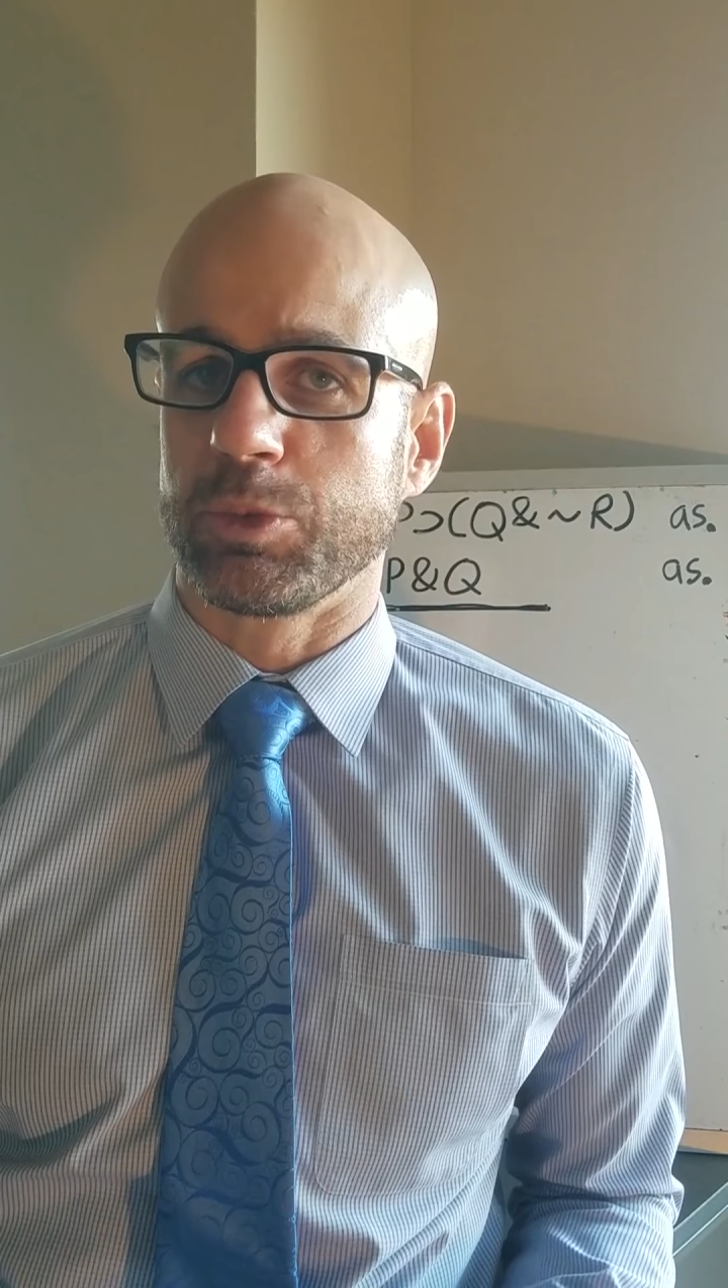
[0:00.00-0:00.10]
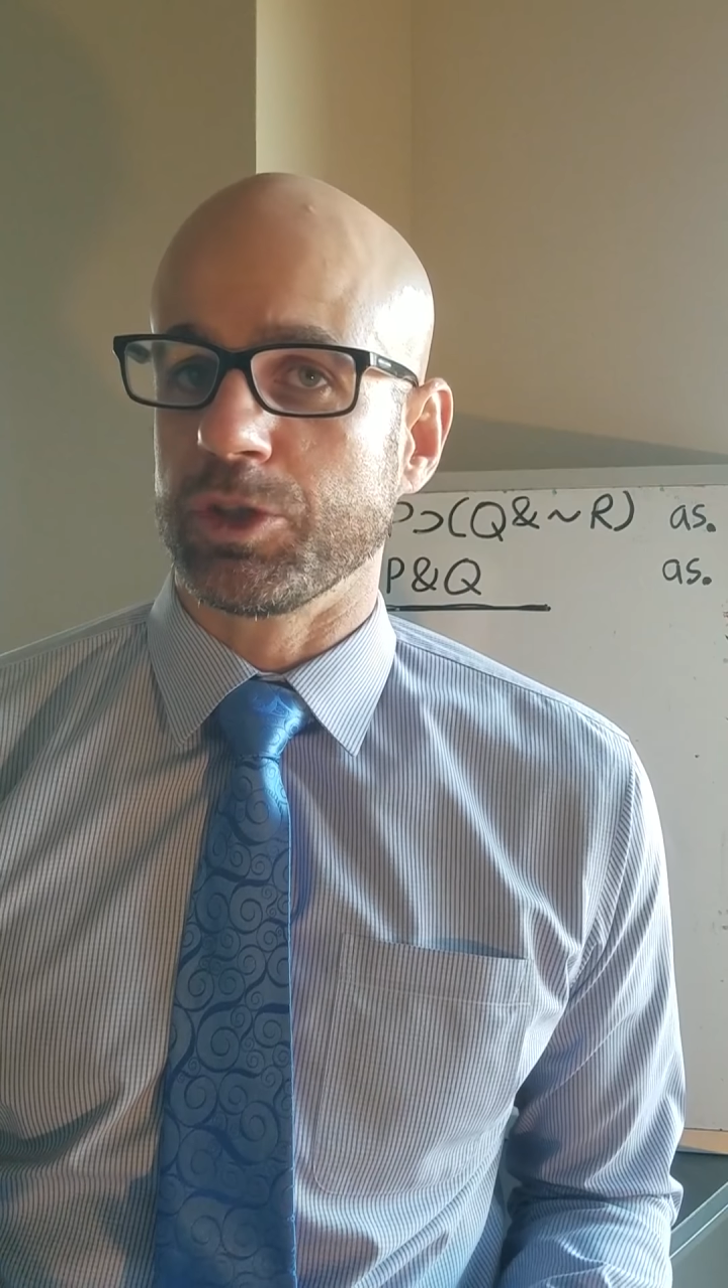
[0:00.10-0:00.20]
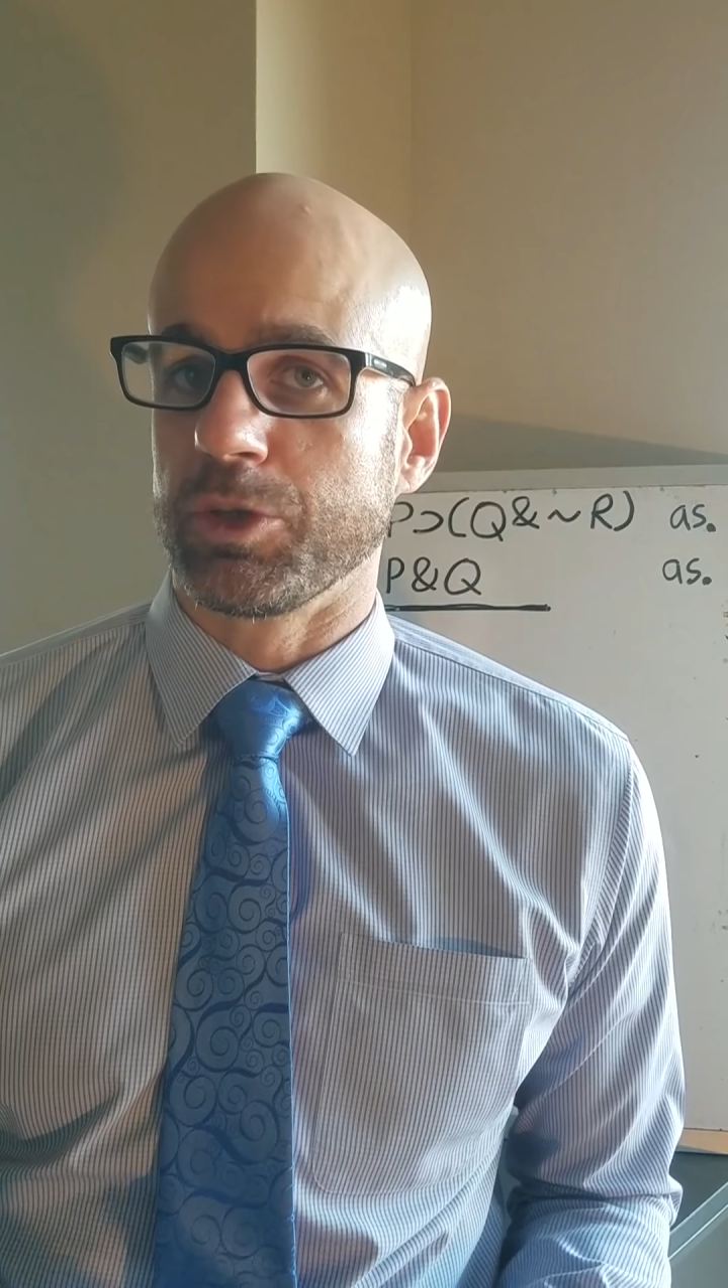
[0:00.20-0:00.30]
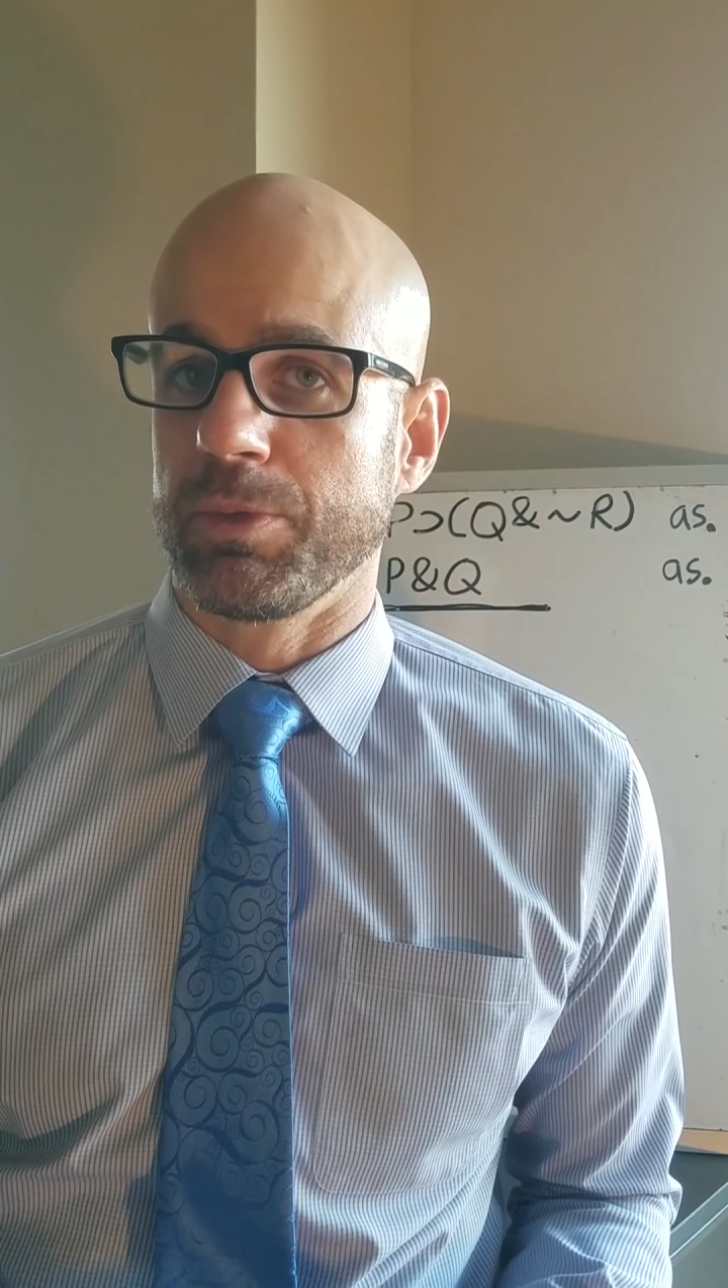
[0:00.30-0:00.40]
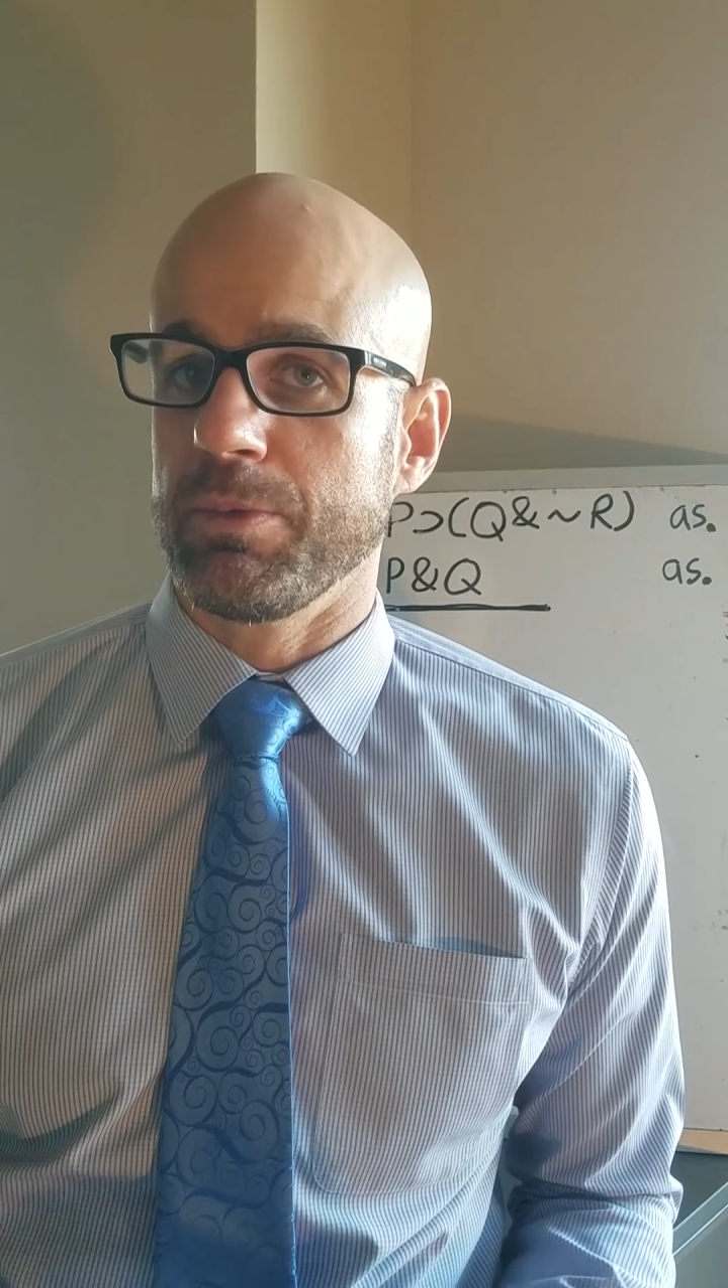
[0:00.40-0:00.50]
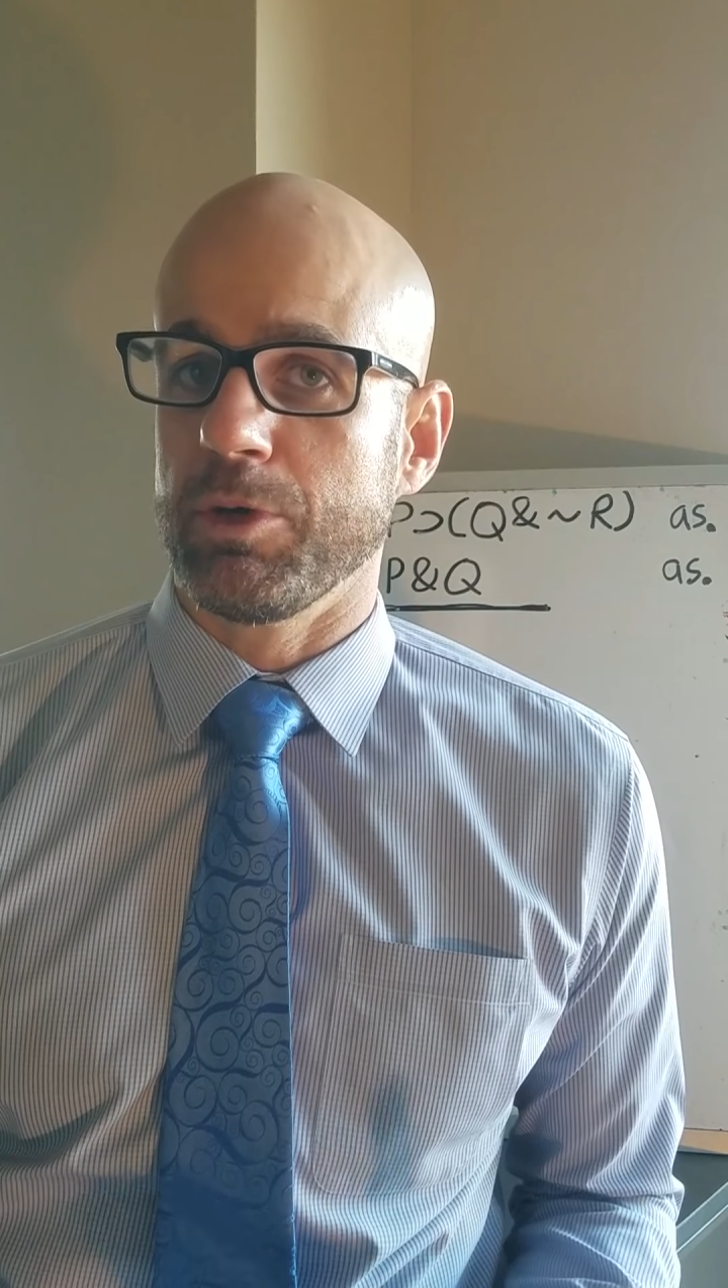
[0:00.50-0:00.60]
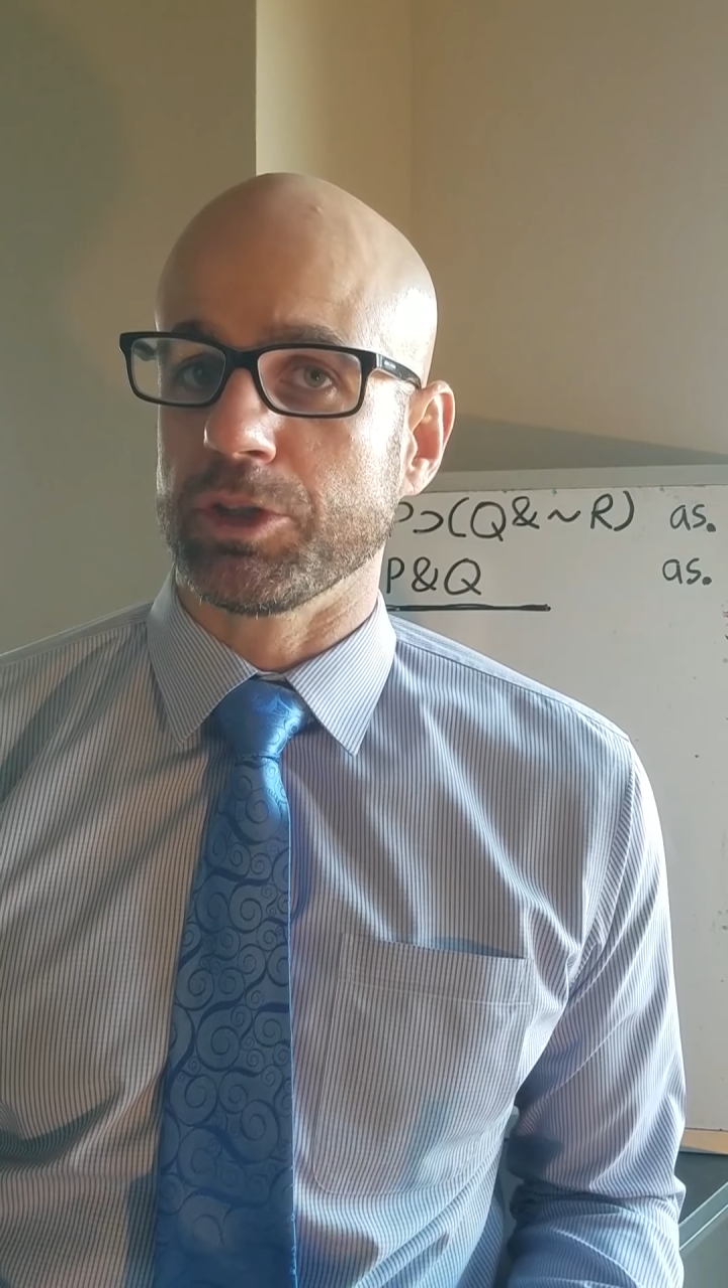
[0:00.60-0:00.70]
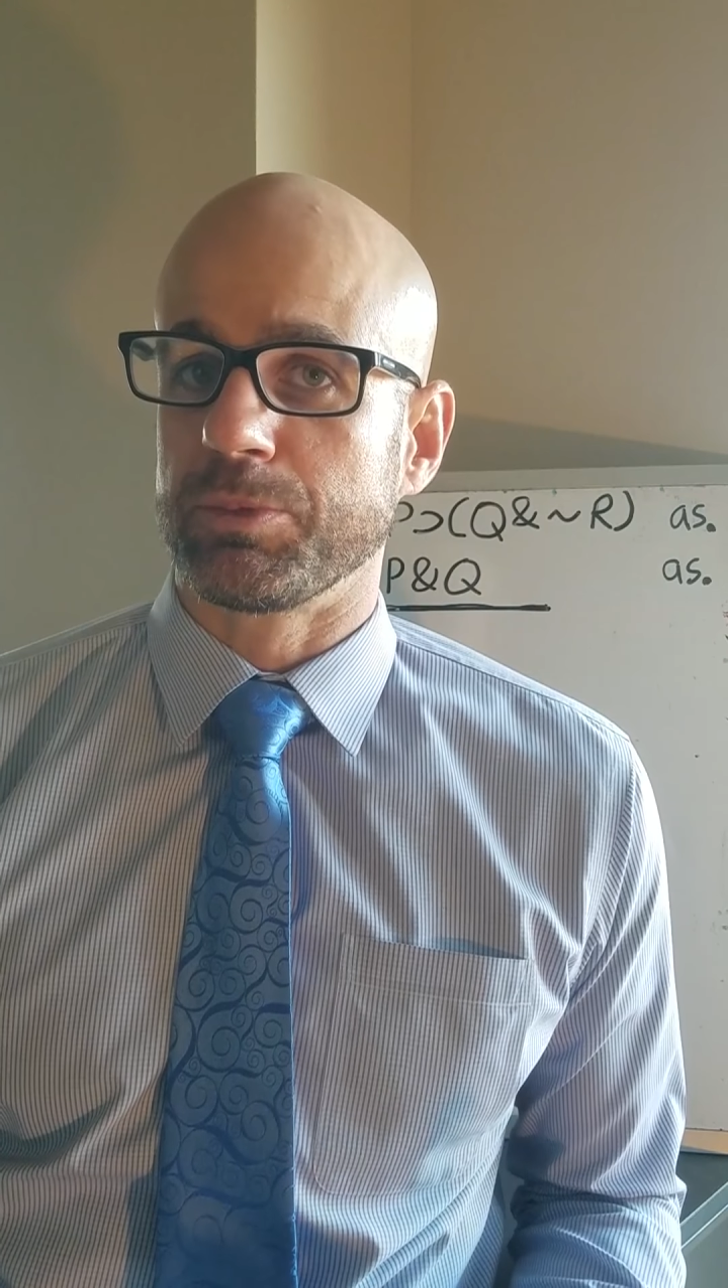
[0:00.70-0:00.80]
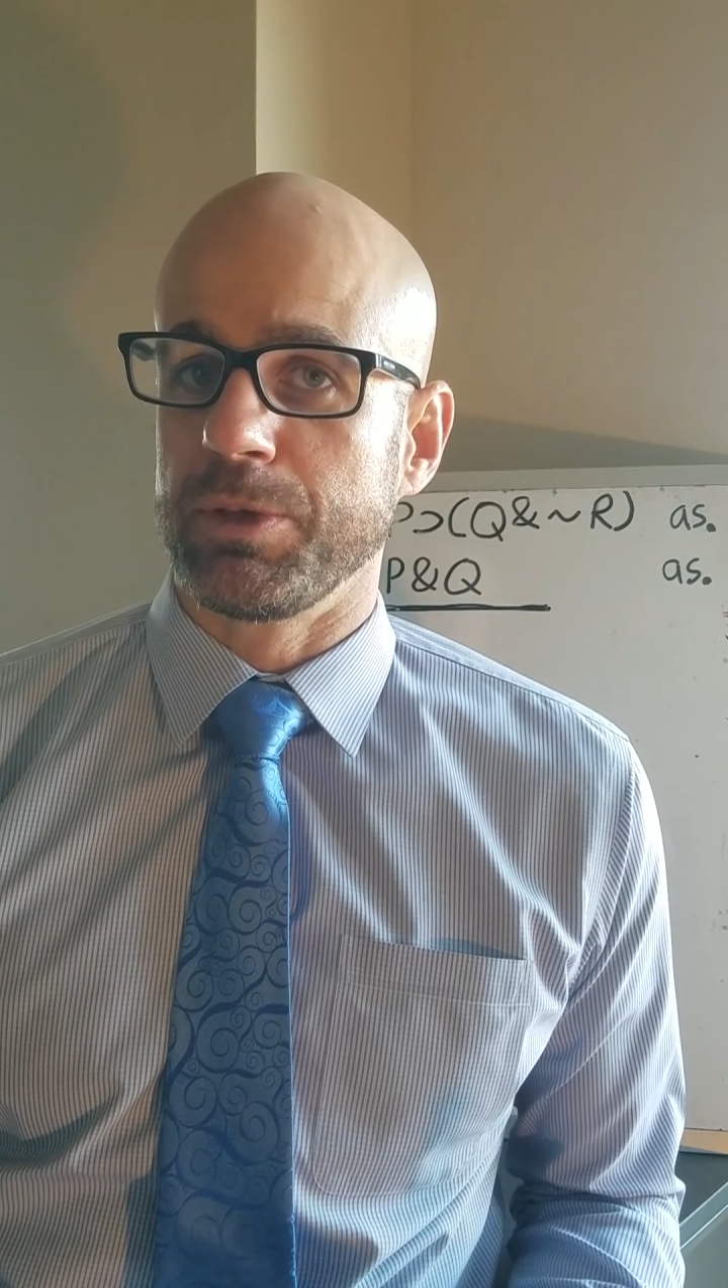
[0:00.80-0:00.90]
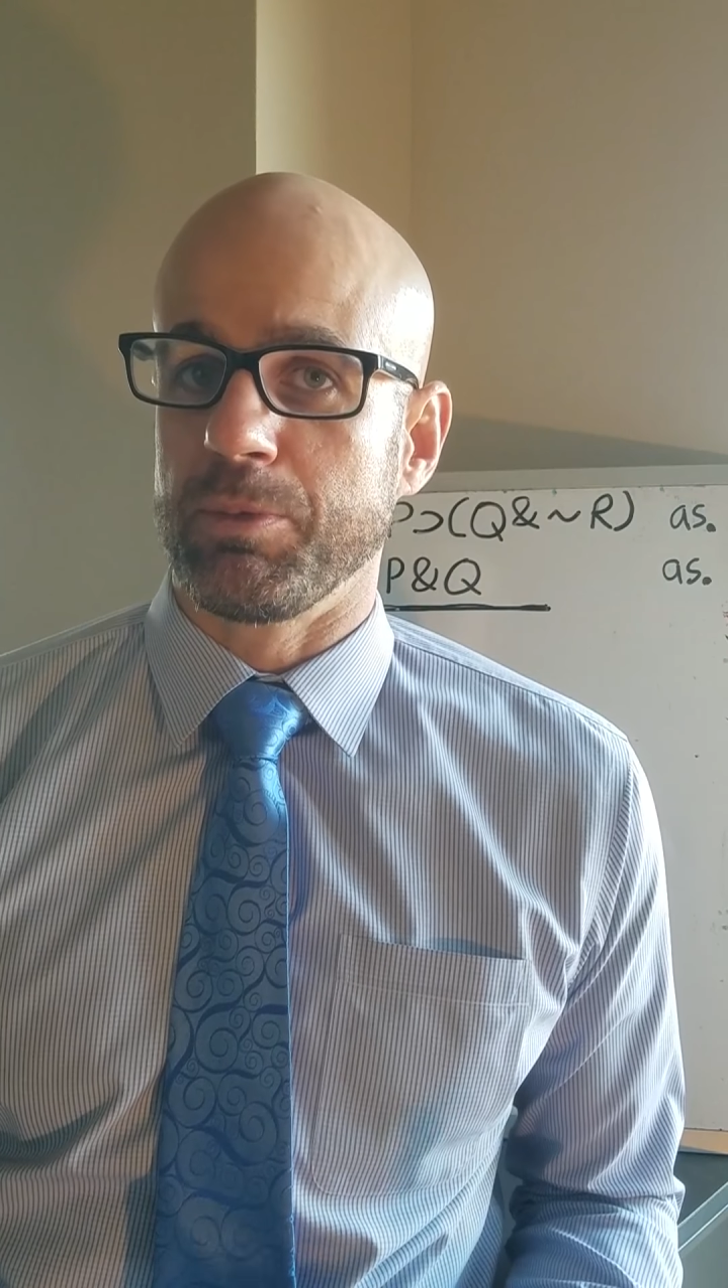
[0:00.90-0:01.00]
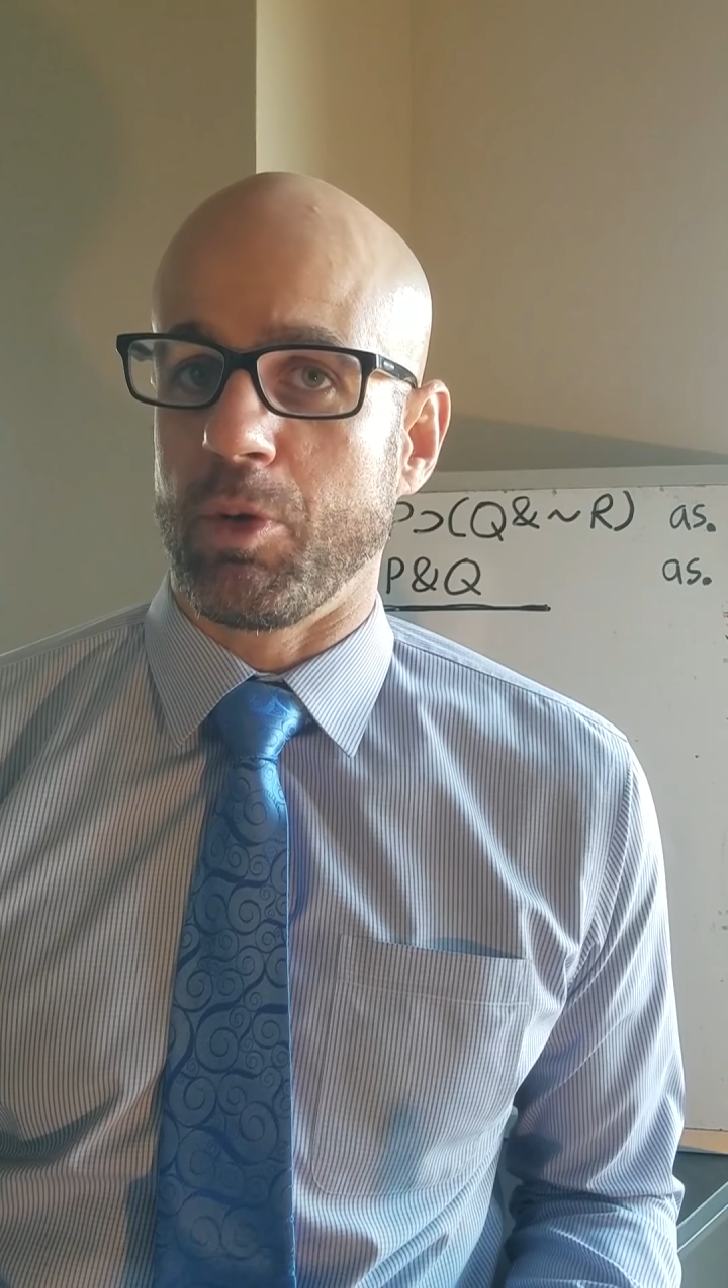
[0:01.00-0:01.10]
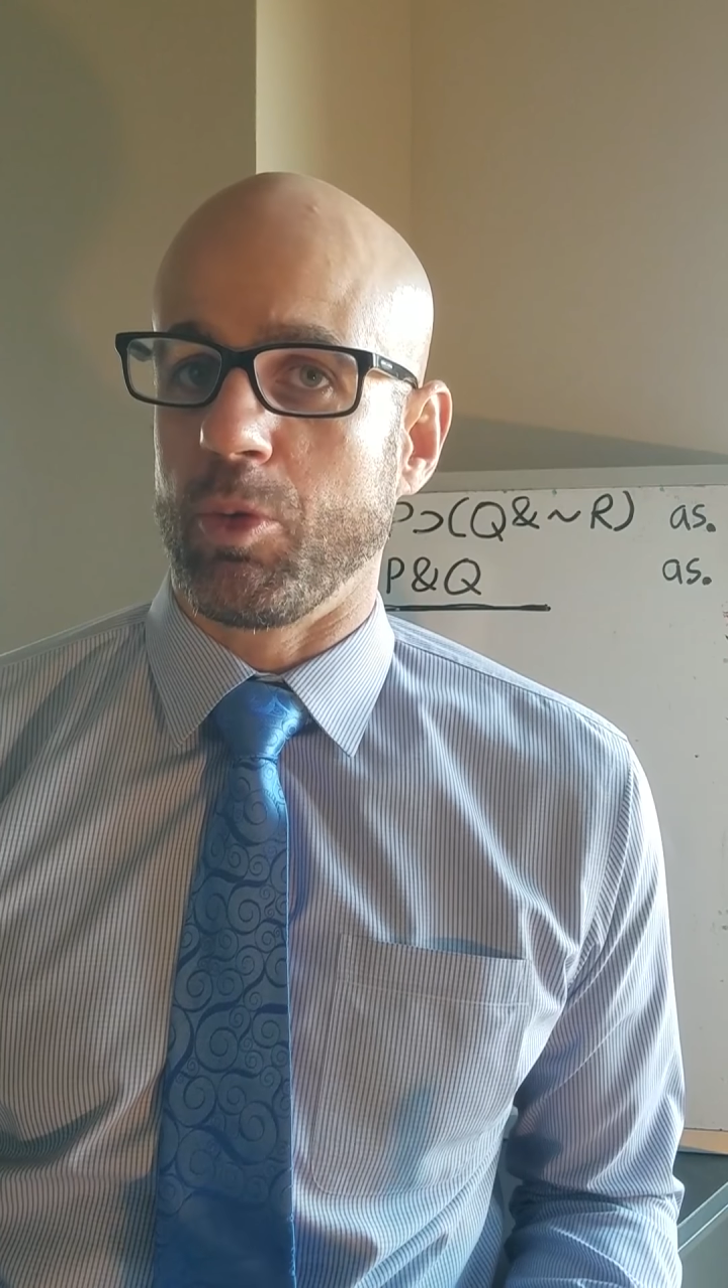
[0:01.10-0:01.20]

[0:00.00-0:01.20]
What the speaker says: which will be most people